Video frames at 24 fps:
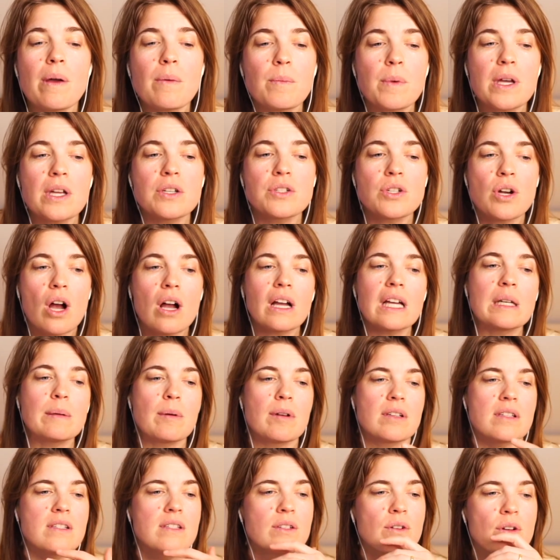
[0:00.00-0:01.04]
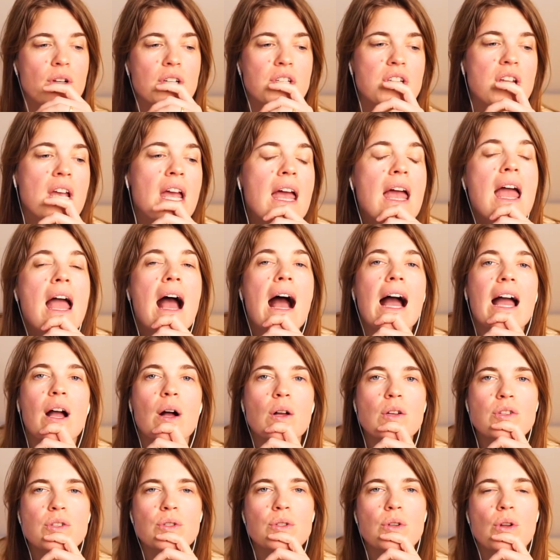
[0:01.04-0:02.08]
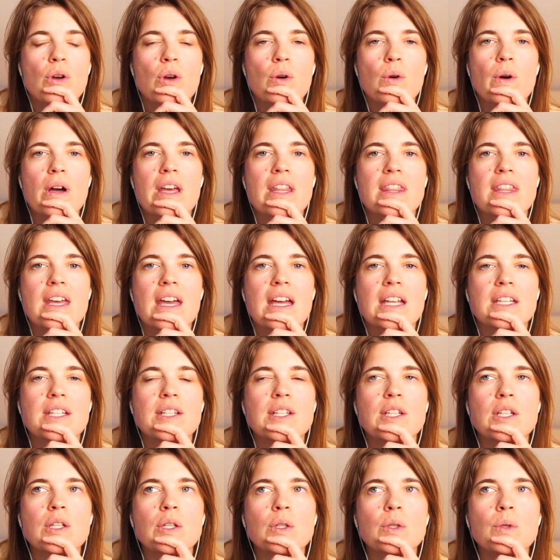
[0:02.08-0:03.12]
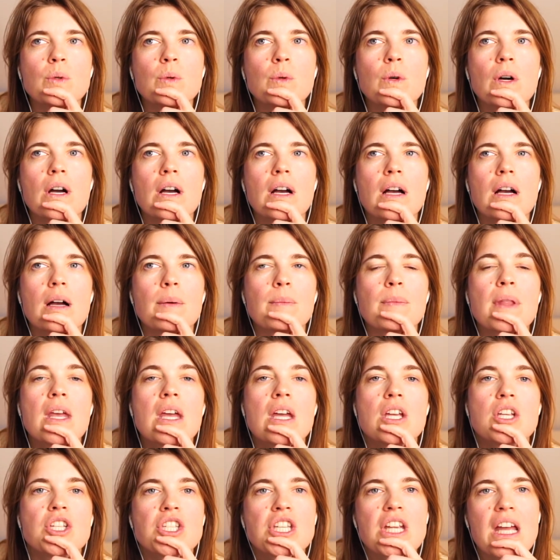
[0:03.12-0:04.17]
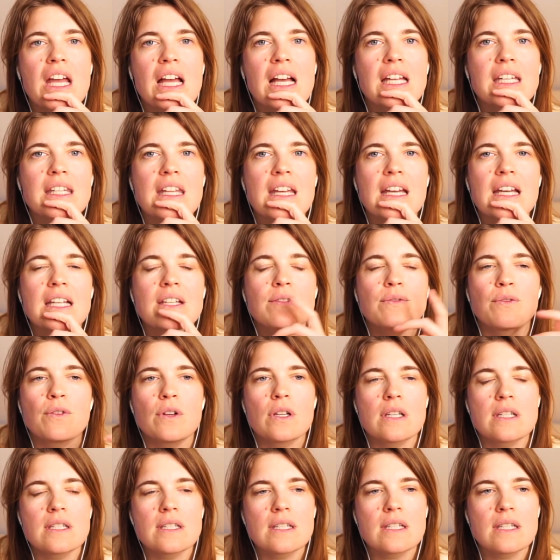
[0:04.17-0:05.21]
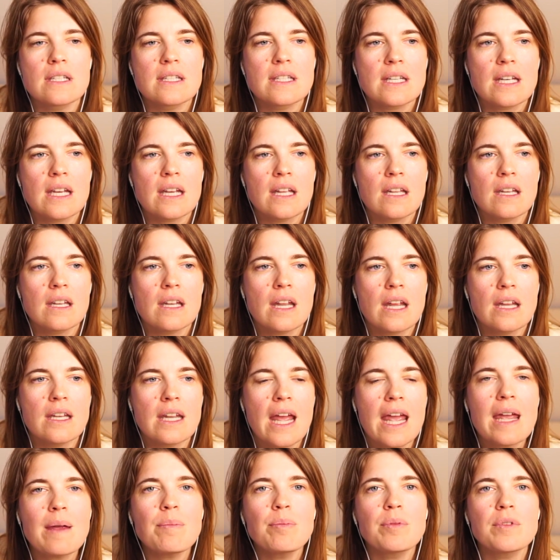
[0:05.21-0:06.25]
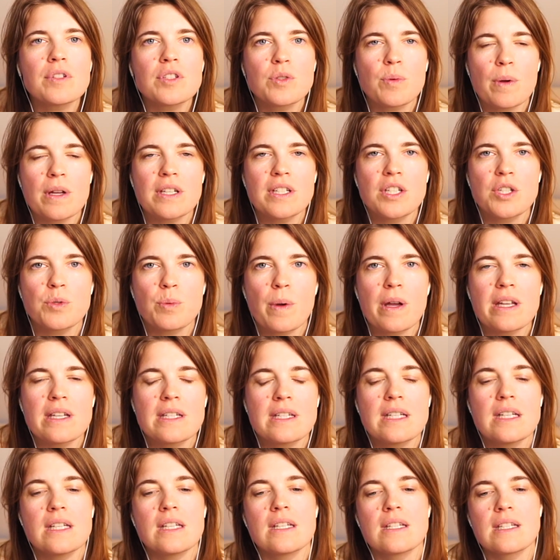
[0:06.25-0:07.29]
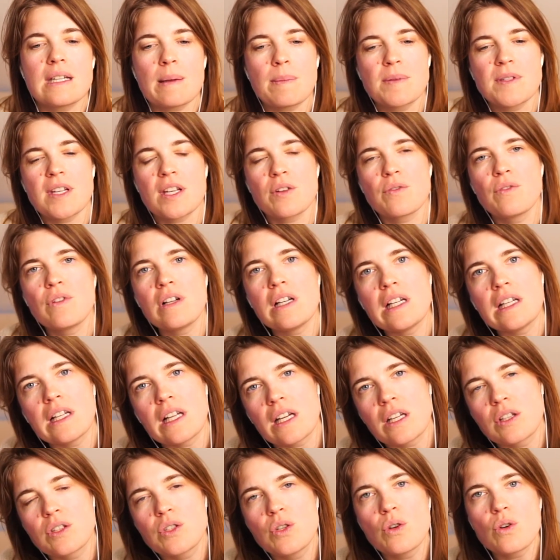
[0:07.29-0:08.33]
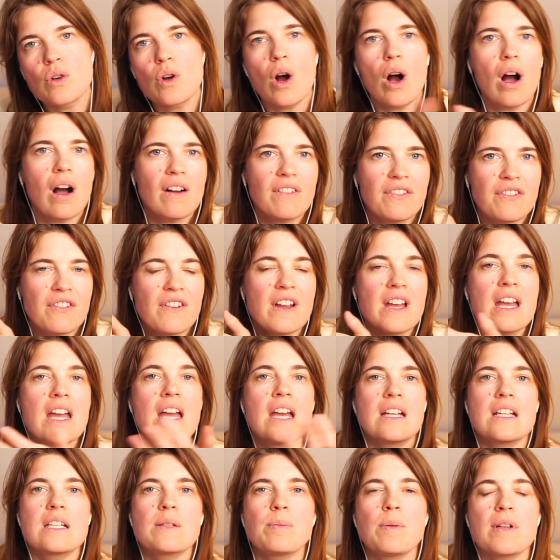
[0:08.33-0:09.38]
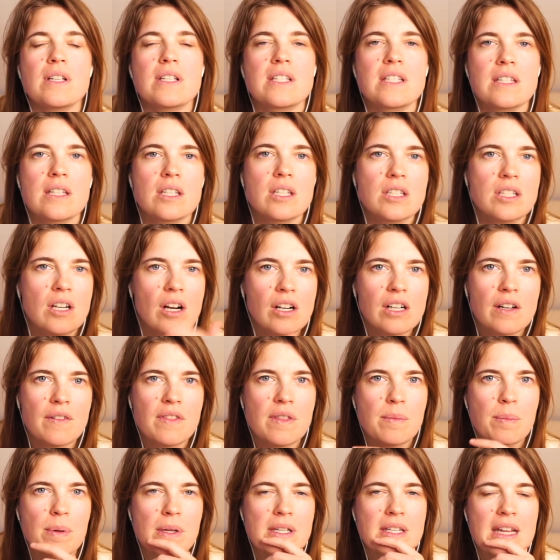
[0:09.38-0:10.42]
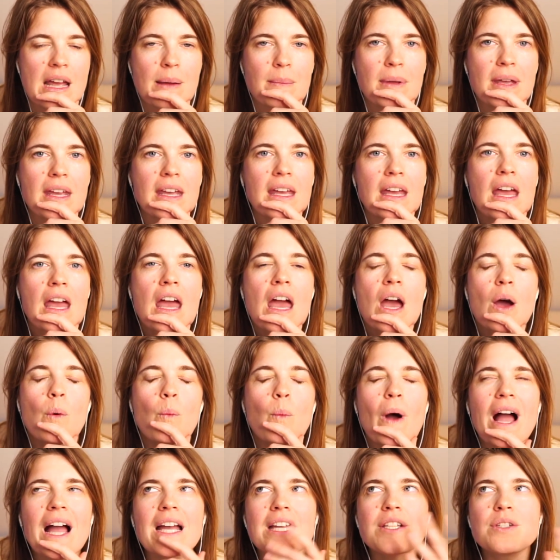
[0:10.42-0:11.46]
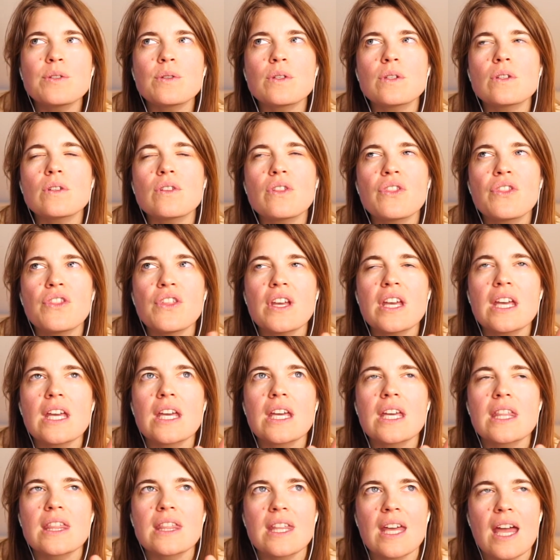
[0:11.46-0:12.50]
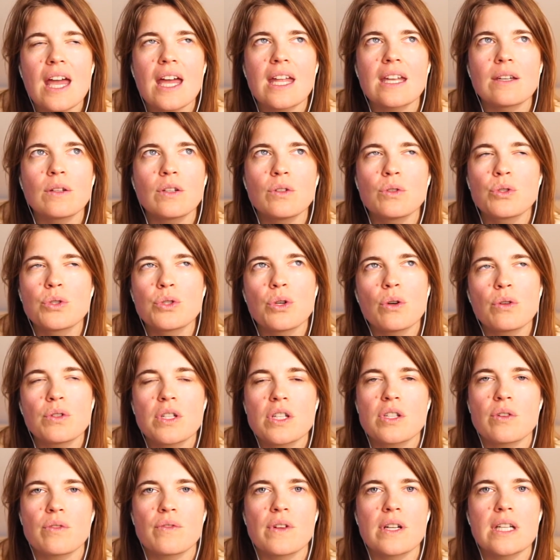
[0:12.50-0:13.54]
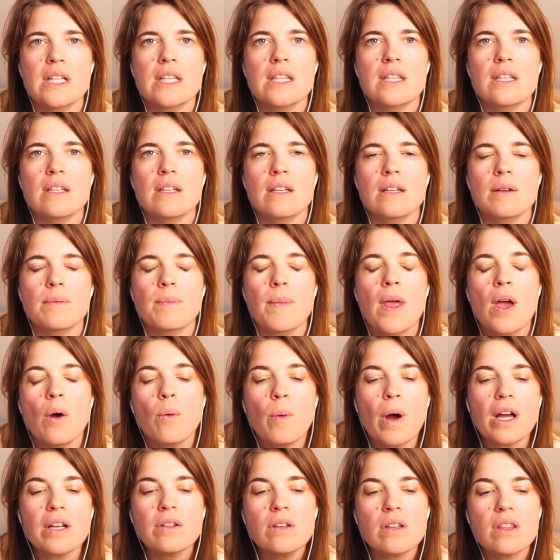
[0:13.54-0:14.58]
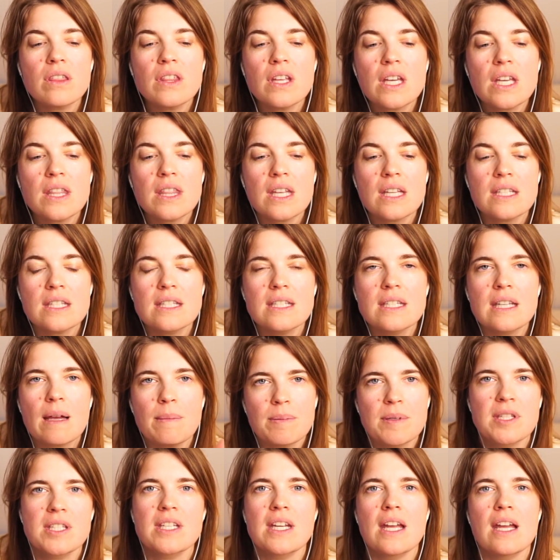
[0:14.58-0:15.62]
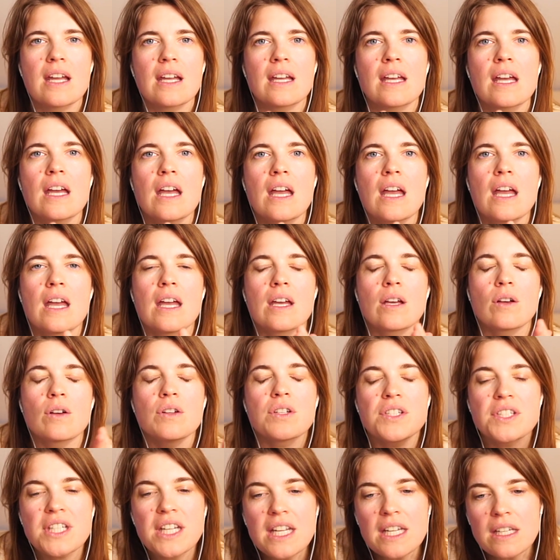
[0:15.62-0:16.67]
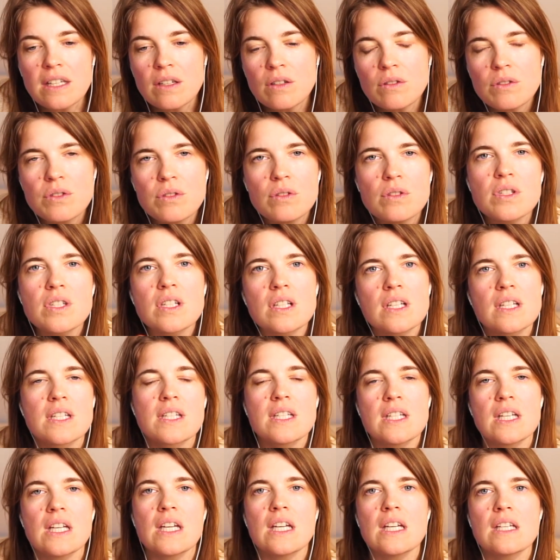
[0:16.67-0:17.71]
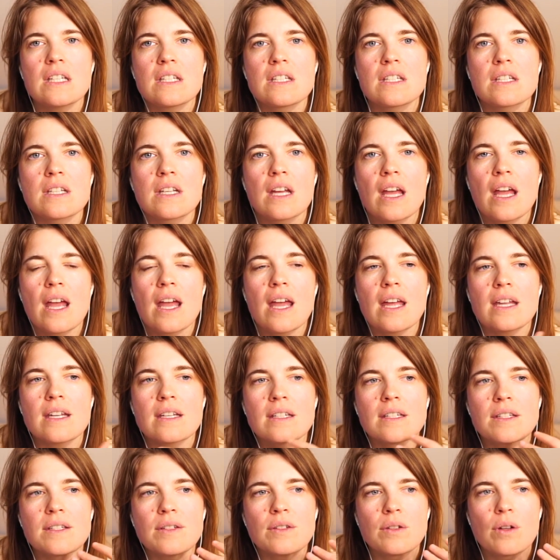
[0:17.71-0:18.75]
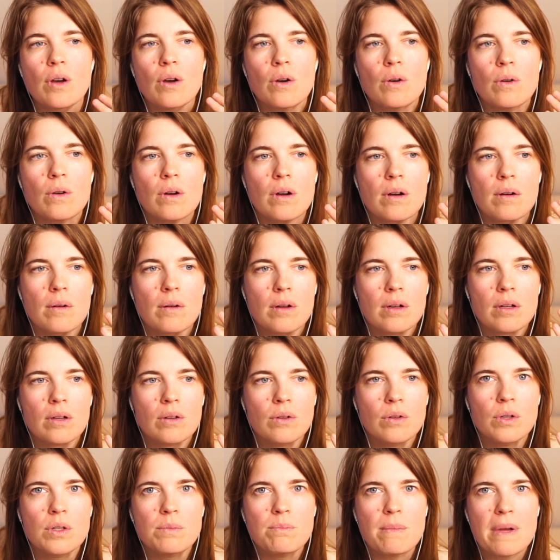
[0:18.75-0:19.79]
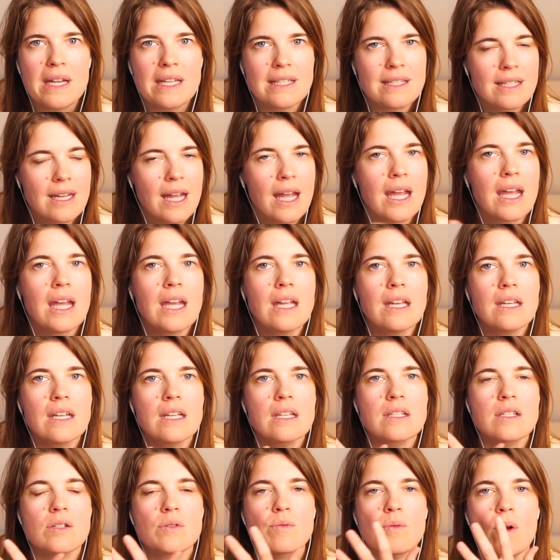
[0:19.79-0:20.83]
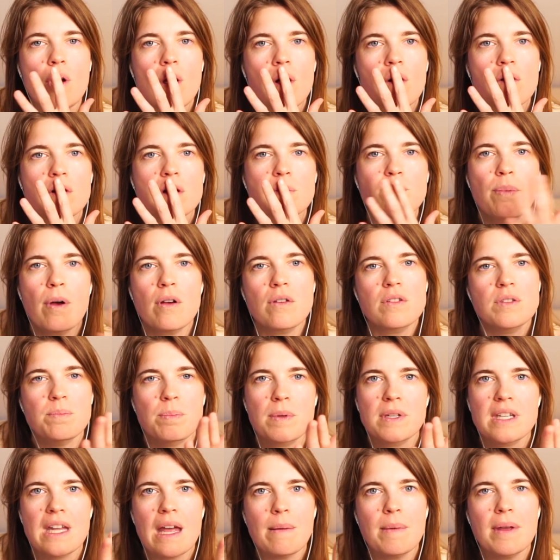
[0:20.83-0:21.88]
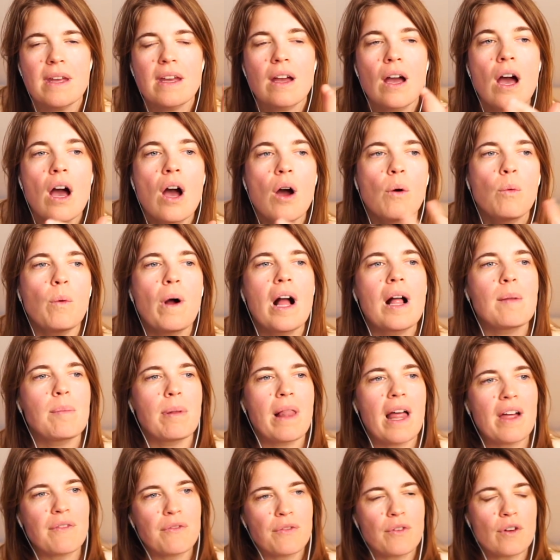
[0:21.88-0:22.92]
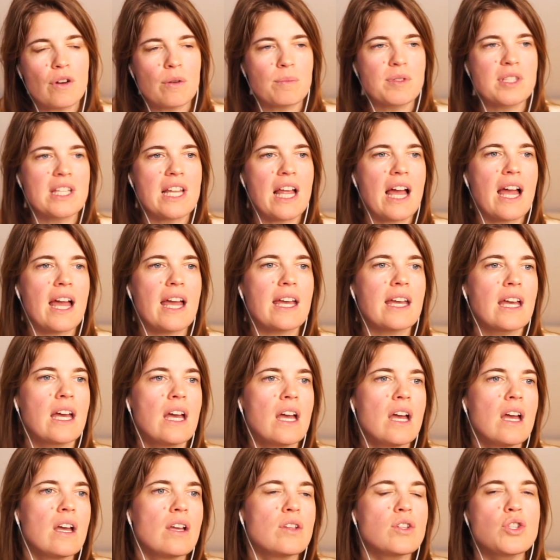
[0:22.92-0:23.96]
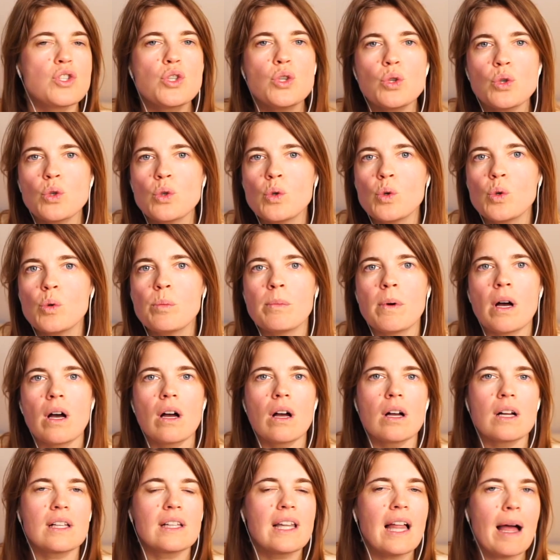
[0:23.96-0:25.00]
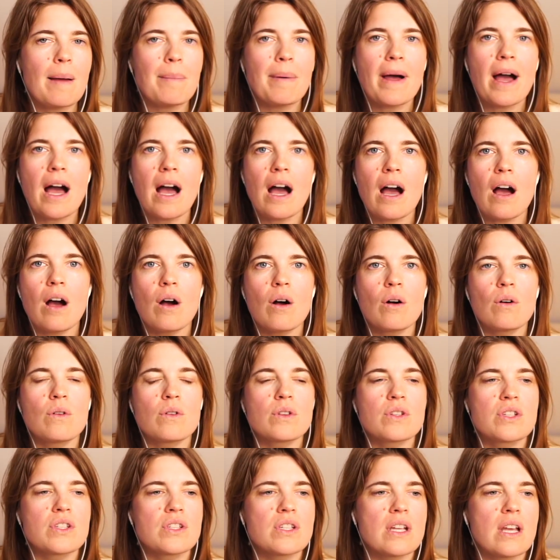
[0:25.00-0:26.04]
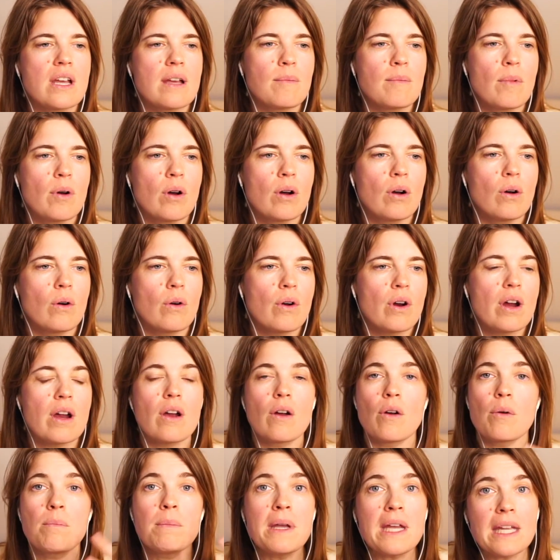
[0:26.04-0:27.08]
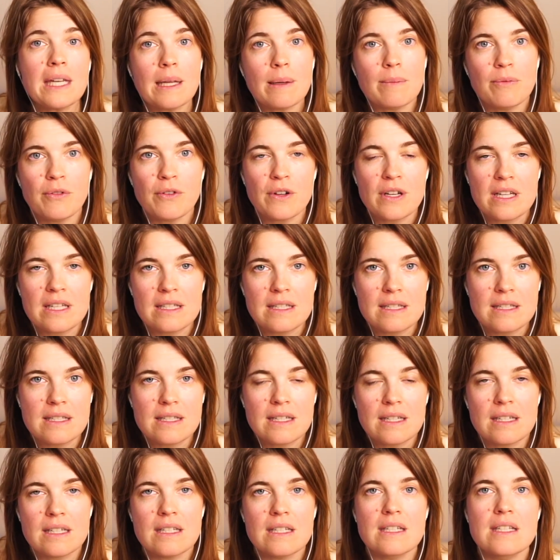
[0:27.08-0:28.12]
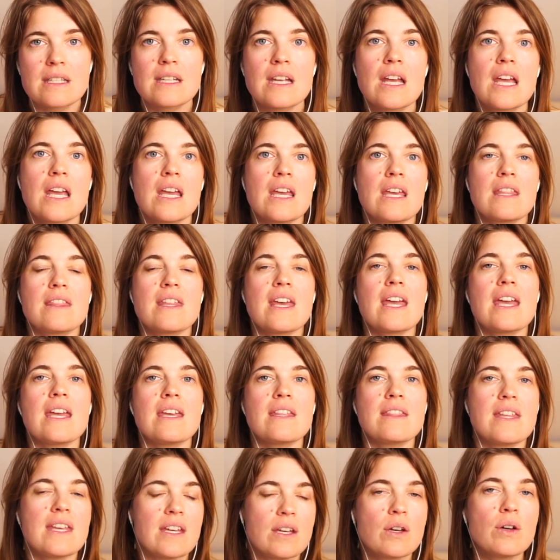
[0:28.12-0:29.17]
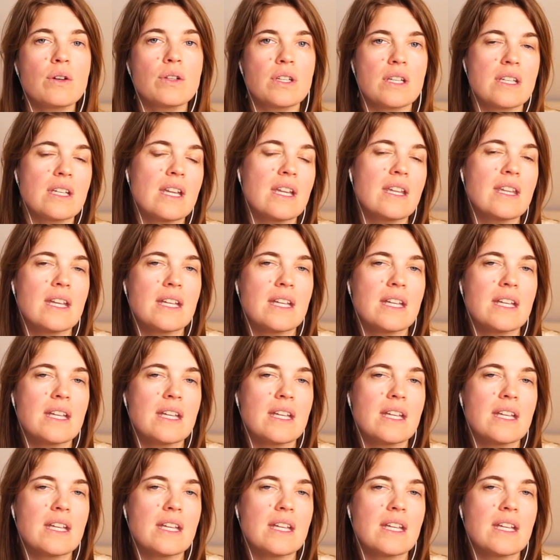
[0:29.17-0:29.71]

we're talking about search, I also know that you shared that, for instance, in April 2020, Substack really took off. This was the start of the pandemic. Why do you think then, you showed this already, why do you think that Substack continued to succeed and, could maintain its growth post-pandemic, while platforms like Zoom, Clubhouse, or Medium, for instance, they couldn't and they